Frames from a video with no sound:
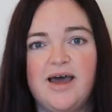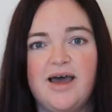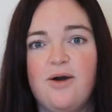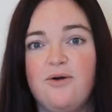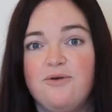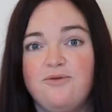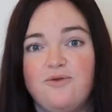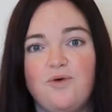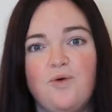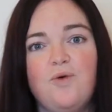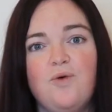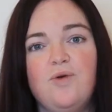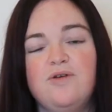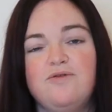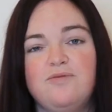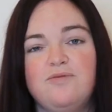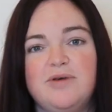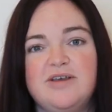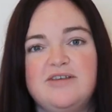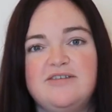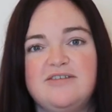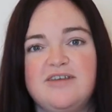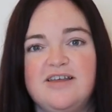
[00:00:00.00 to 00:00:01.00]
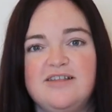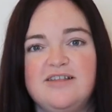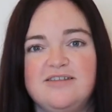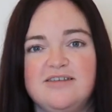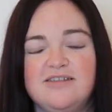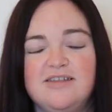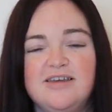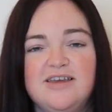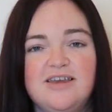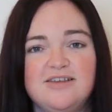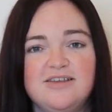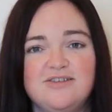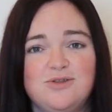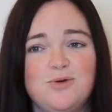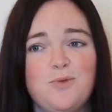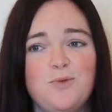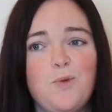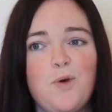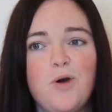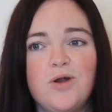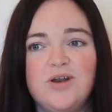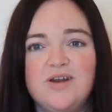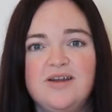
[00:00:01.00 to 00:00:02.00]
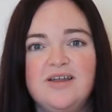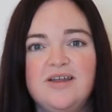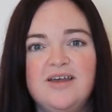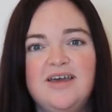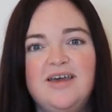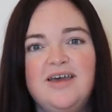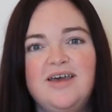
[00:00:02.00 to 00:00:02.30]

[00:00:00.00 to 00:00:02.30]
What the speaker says: out of all of my sets. I think it's the one